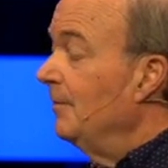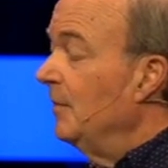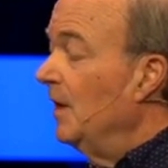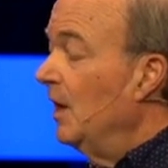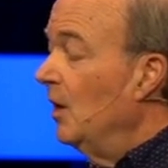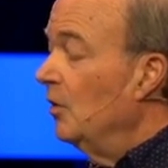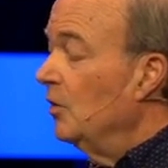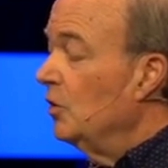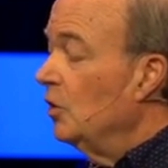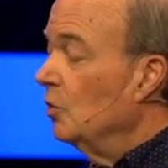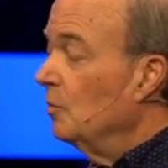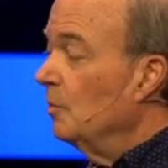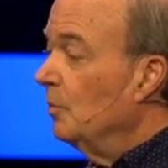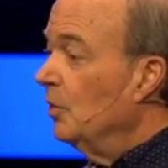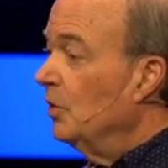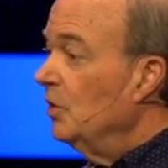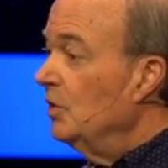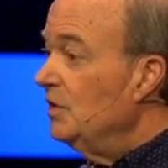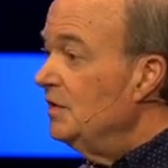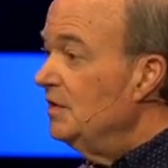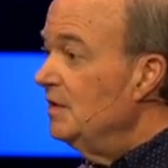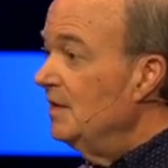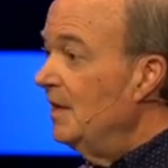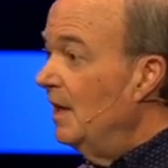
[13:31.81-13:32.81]
Now, your
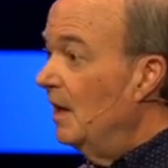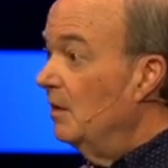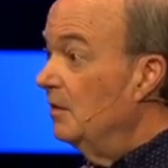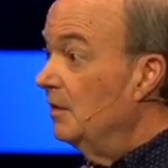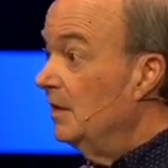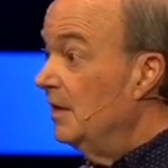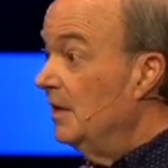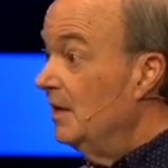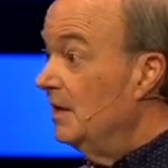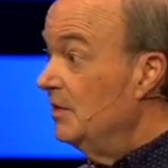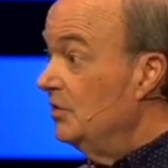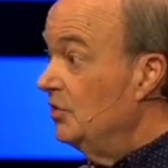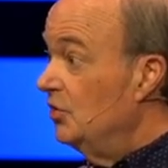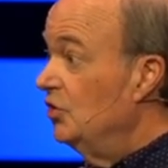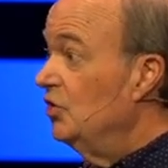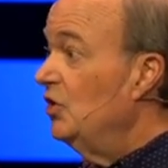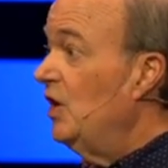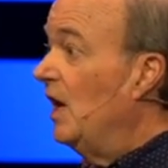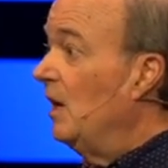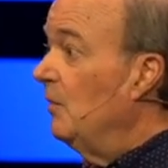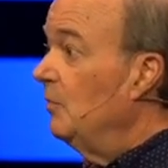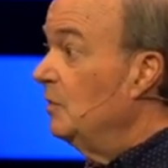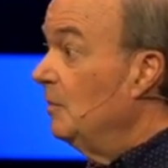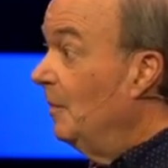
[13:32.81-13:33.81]
personality is
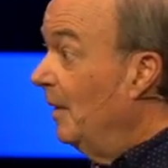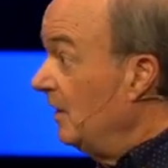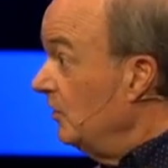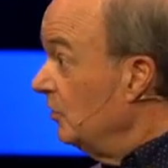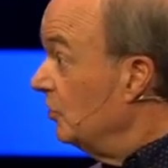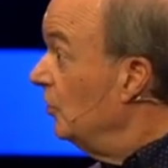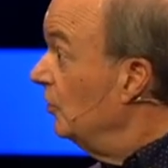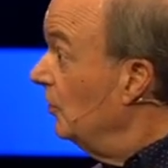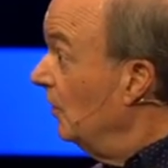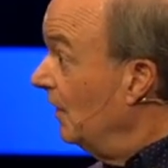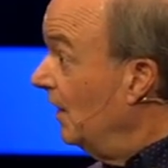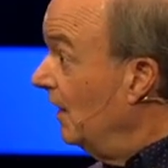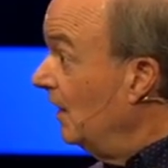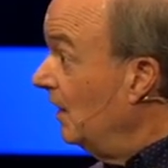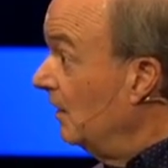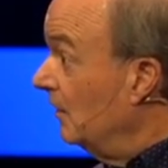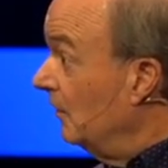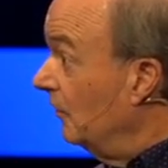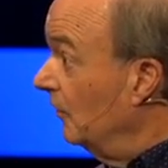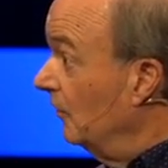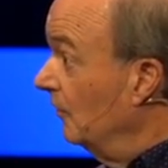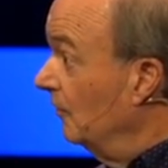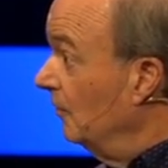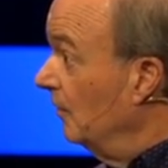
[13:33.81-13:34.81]
shaped by two
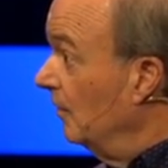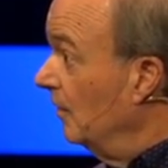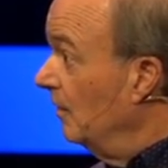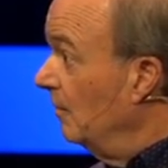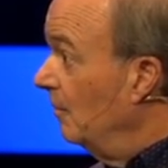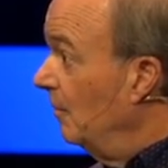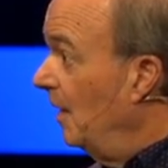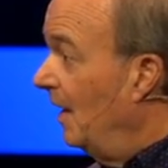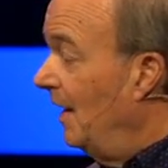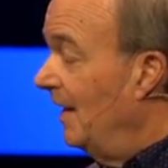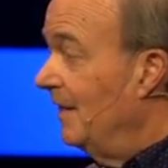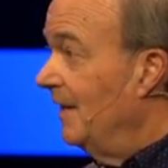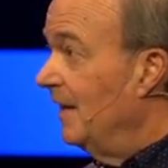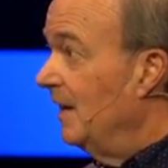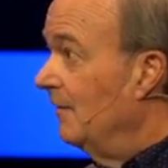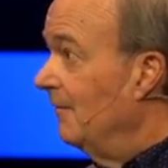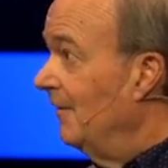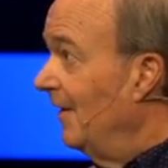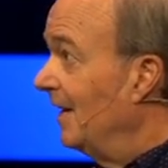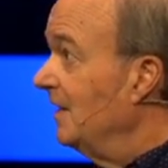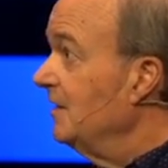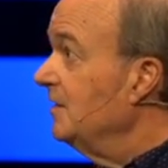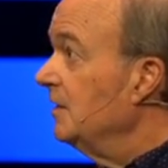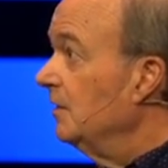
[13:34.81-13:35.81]
things, by the
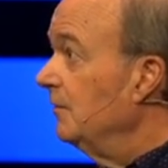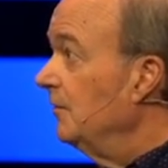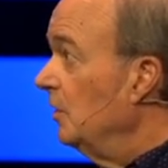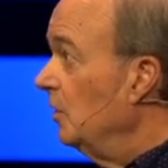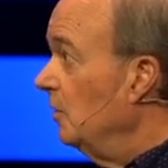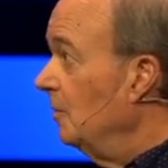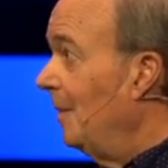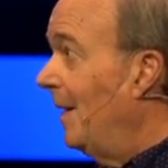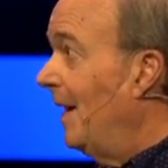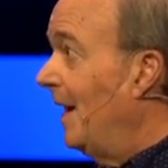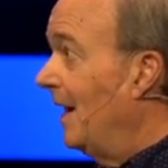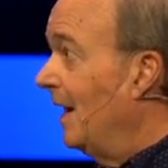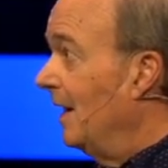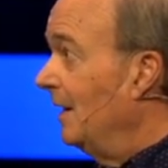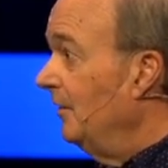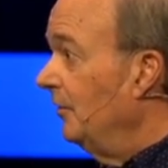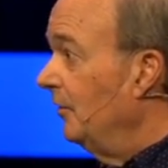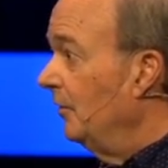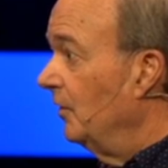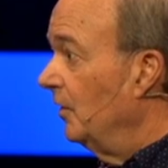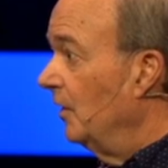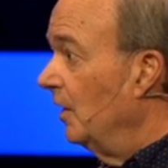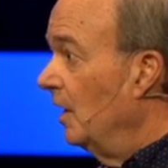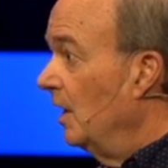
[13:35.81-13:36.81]
events of your
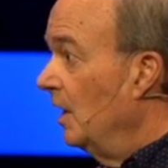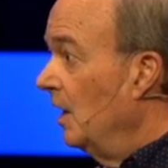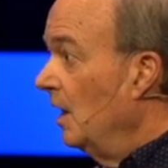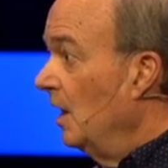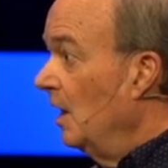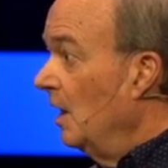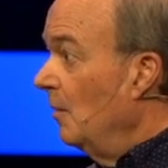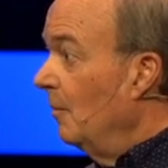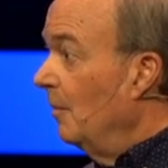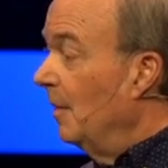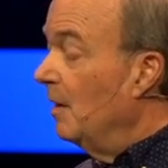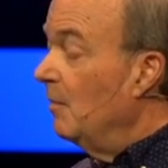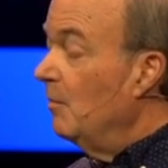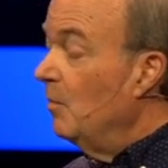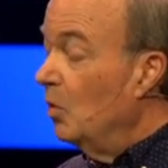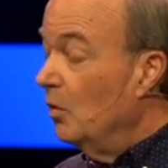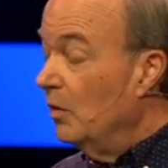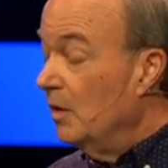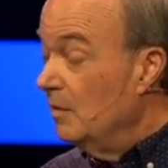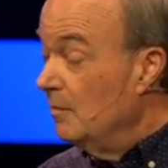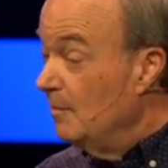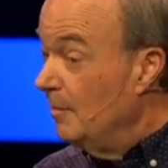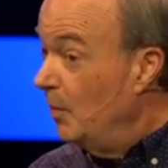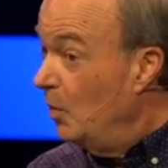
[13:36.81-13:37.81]
past, but
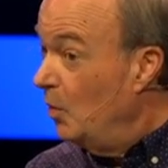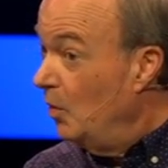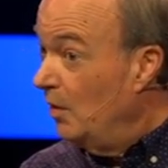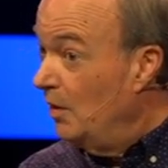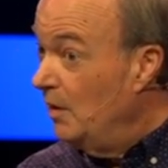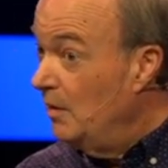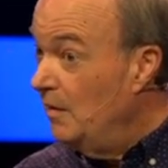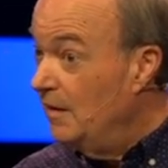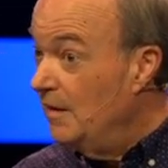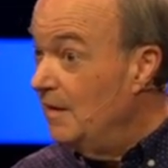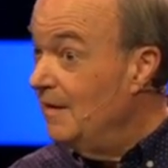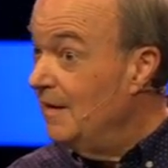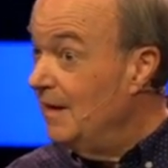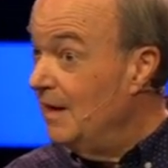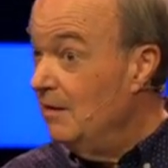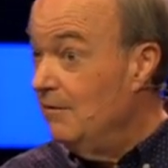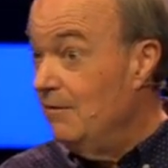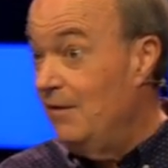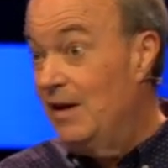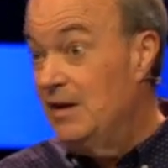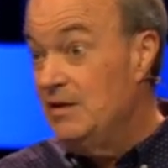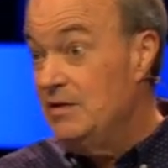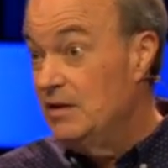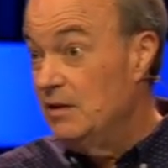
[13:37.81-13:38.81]
more important than the
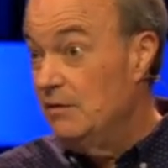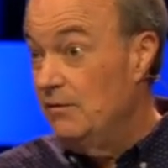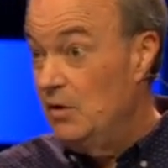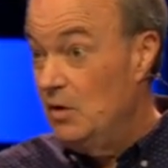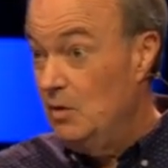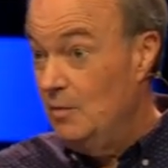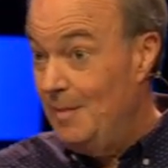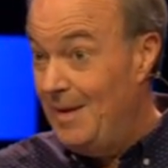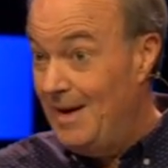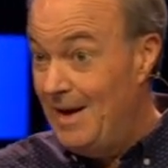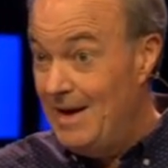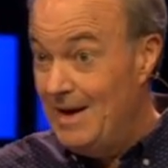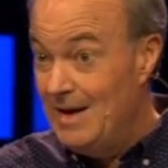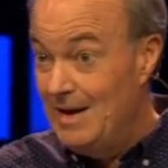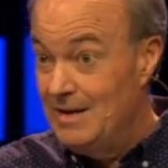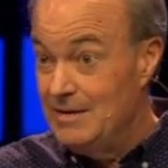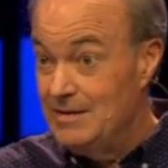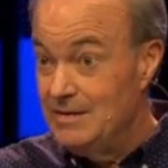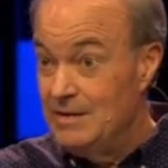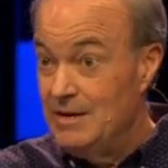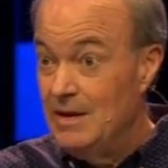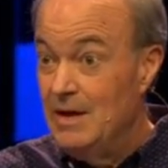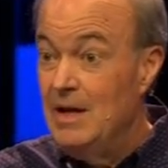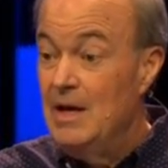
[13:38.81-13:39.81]
events of your
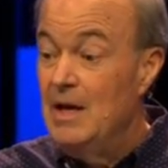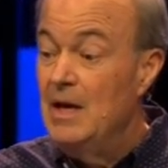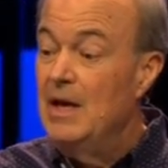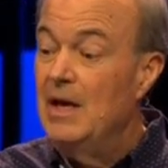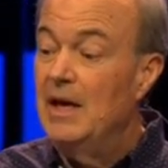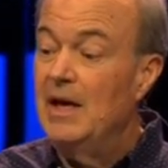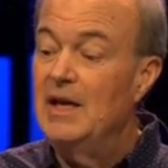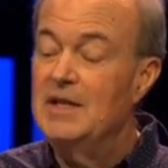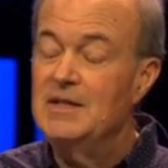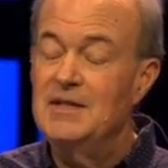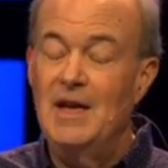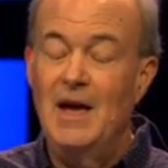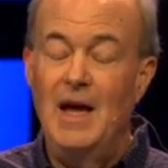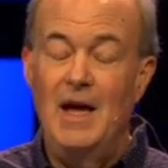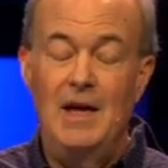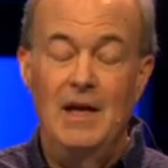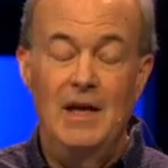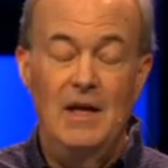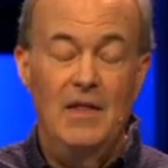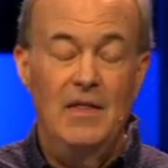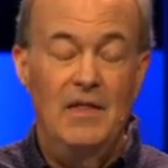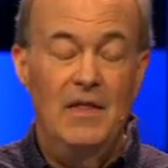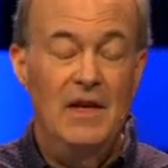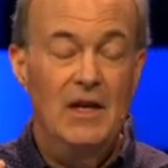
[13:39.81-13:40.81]
past, it's
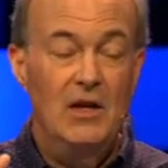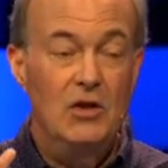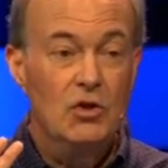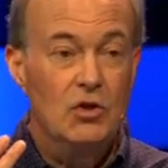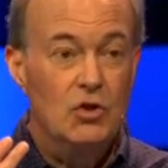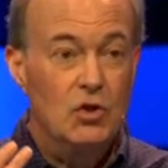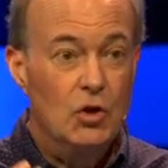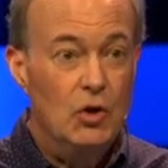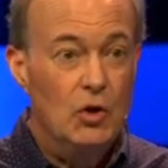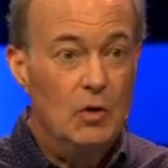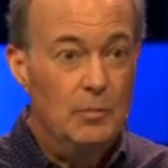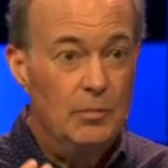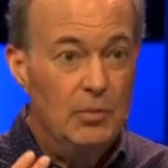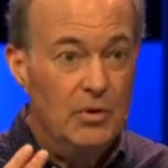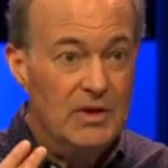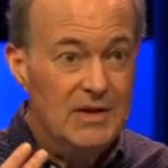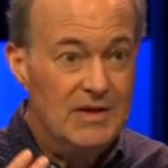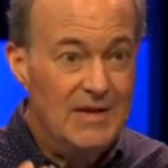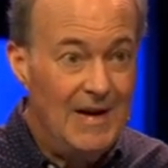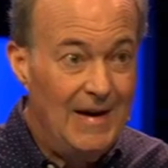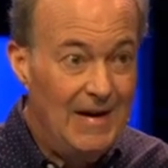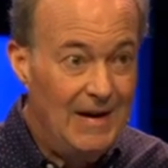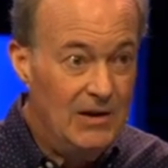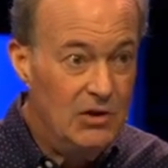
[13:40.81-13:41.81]
the
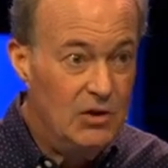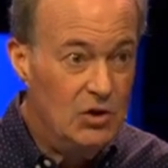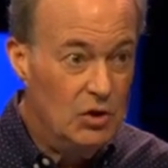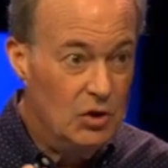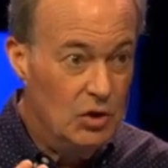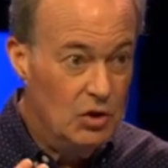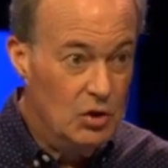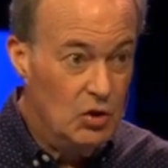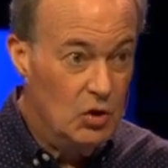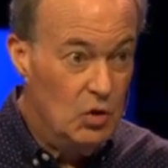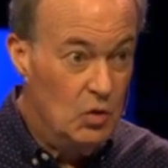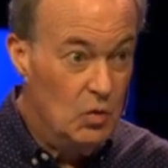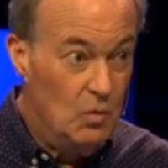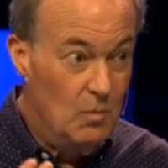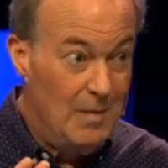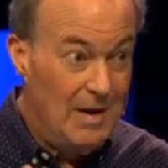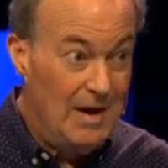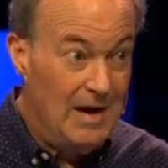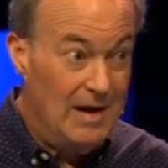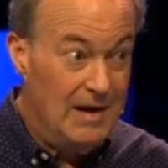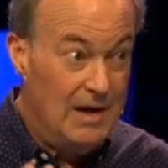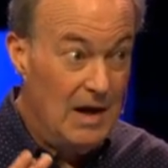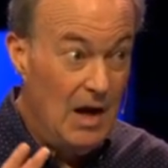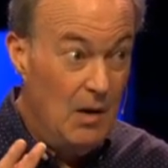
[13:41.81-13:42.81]
interpretation you
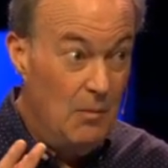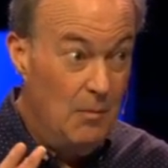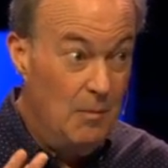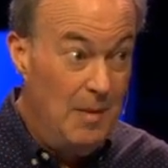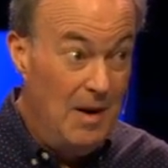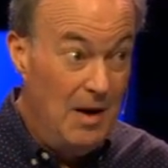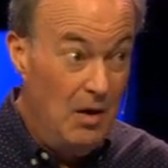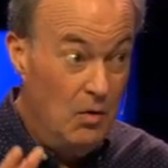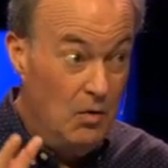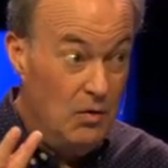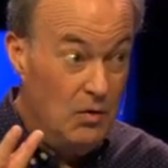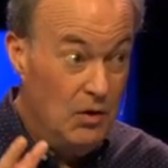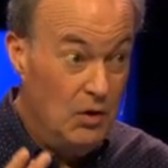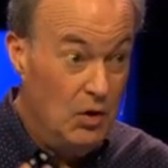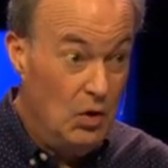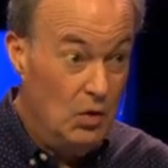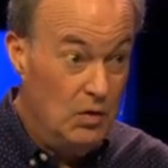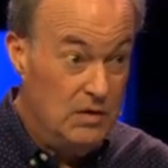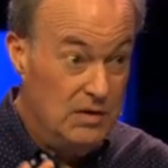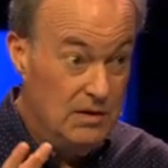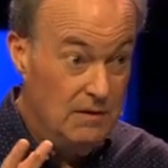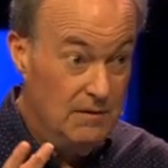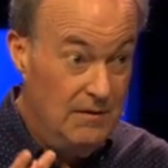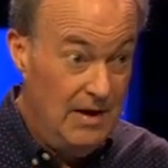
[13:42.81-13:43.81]
made about
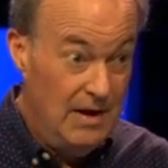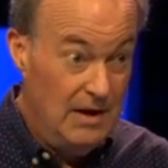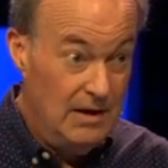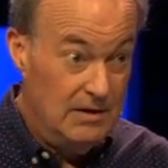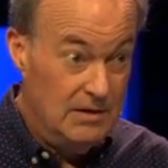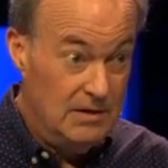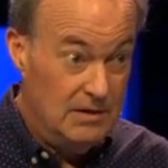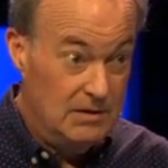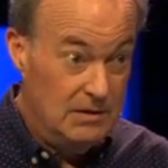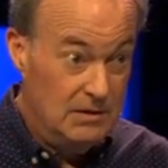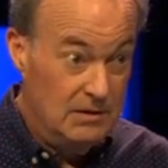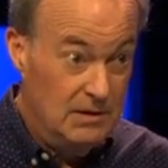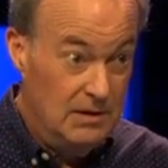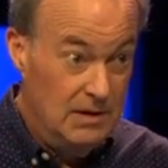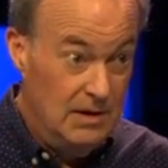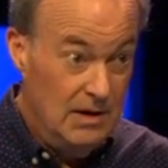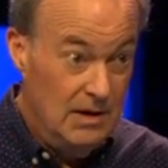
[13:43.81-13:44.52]
those events.